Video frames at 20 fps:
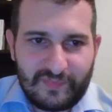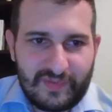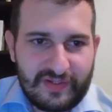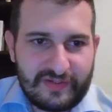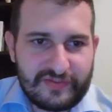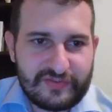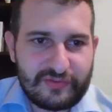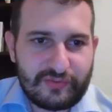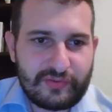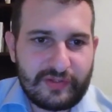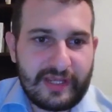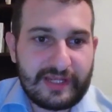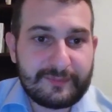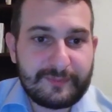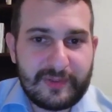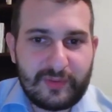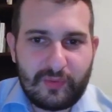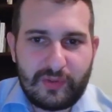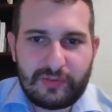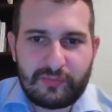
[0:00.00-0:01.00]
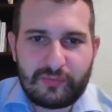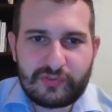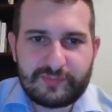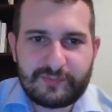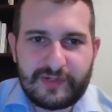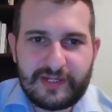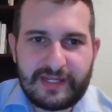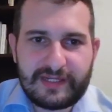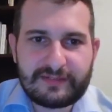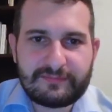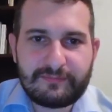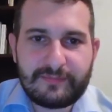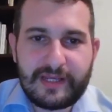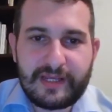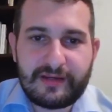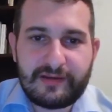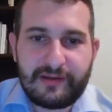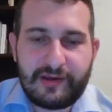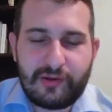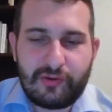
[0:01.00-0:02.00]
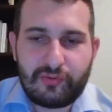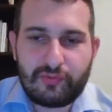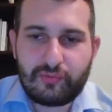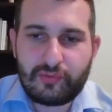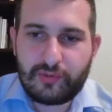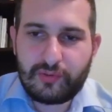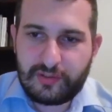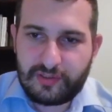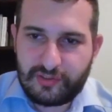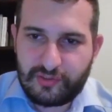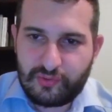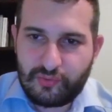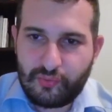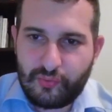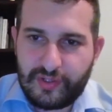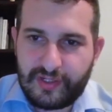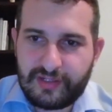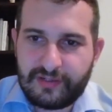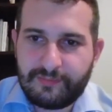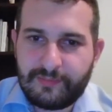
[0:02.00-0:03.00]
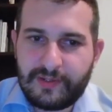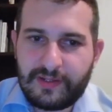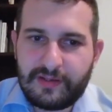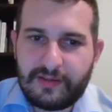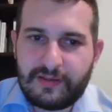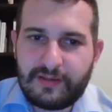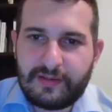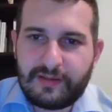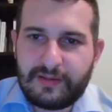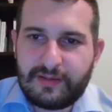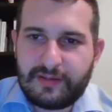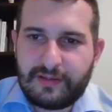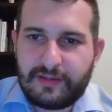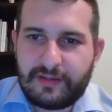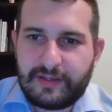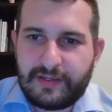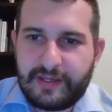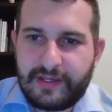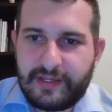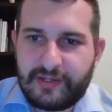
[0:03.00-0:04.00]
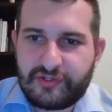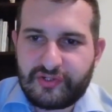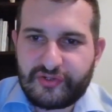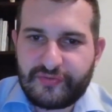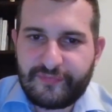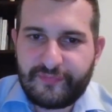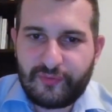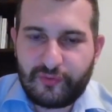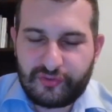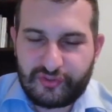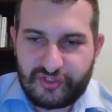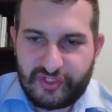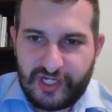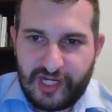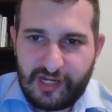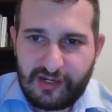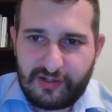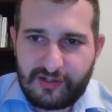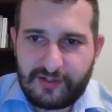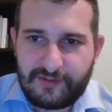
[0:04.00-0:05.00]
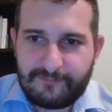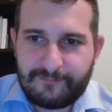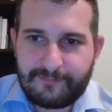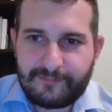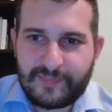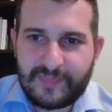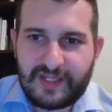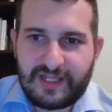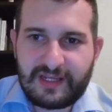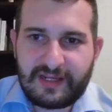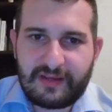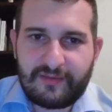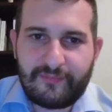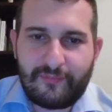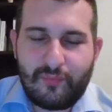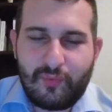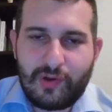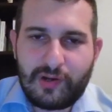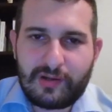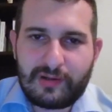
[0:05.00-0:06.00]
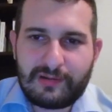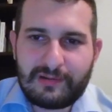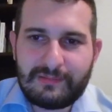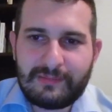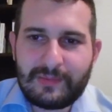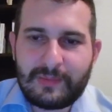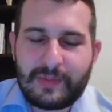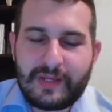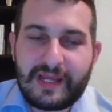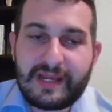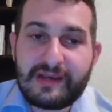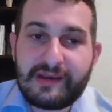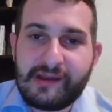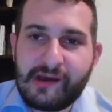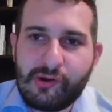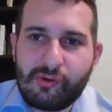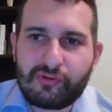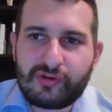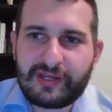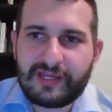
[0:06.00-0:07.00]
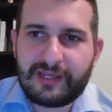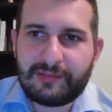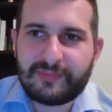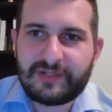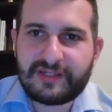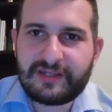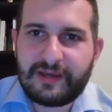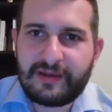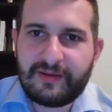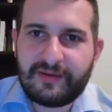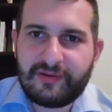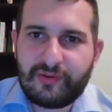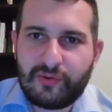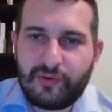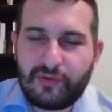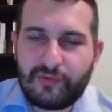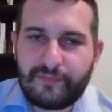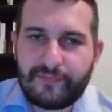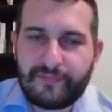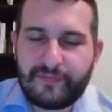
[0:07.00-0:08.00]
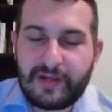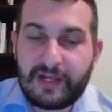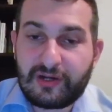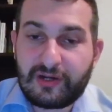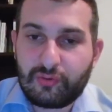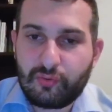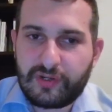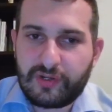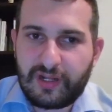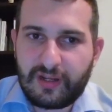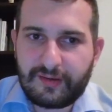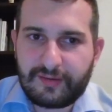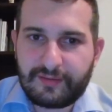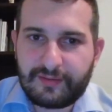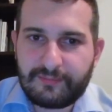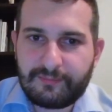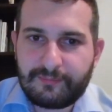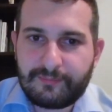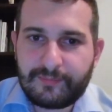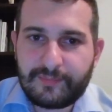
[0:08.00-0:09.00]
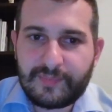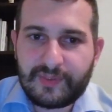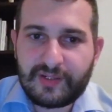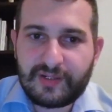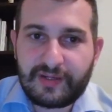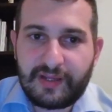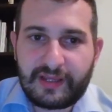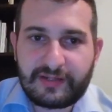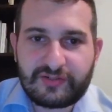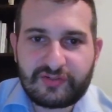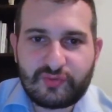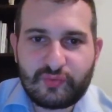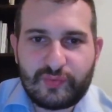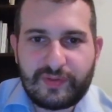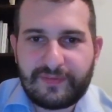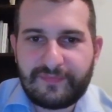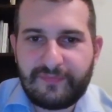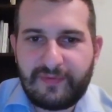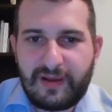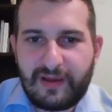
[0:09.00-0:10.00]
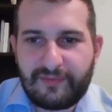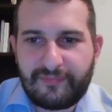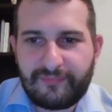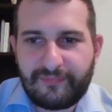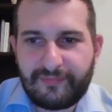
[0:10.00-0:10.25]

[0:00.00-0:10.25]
So knight b1 was played, and now a queen h4 check, king f1, and now came the idea of Aronian, knight to e5.